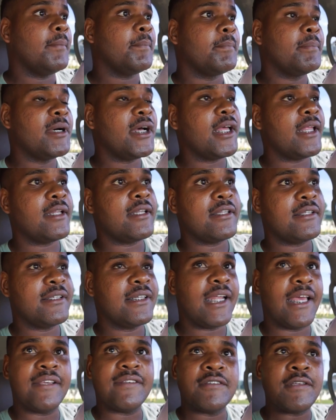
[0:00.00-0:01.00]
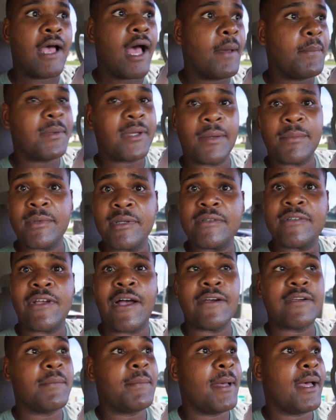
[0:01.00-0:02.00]
But today's topic I'm going to
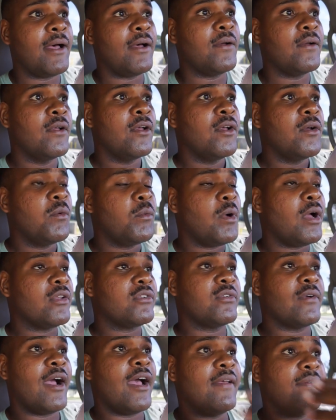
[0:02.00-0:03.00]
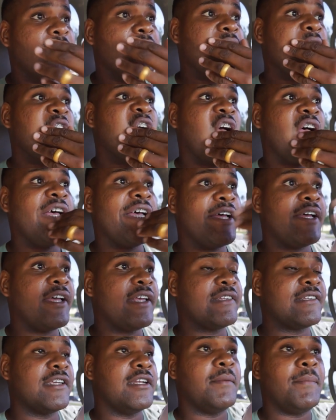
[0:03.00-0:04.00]
talk about while driving
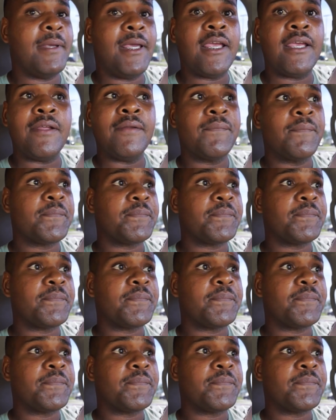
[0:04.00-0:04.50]
is going to be